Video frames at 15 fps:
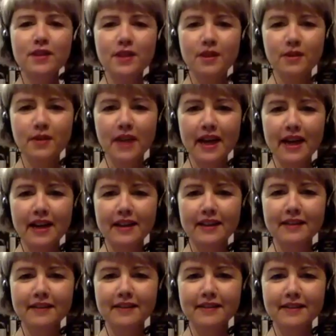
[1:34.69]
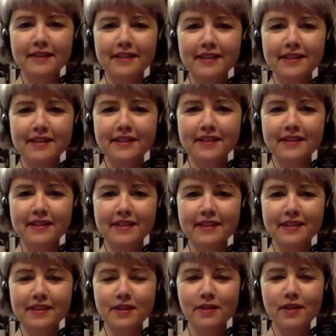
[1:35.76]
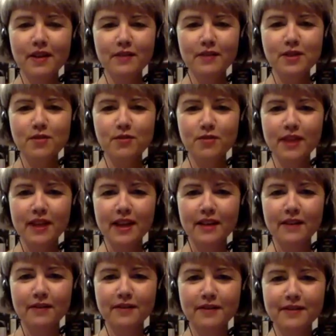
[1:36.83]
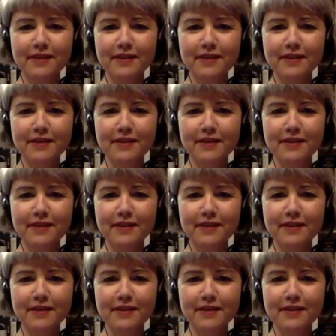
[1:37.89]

the UK. You'll have to sort that out.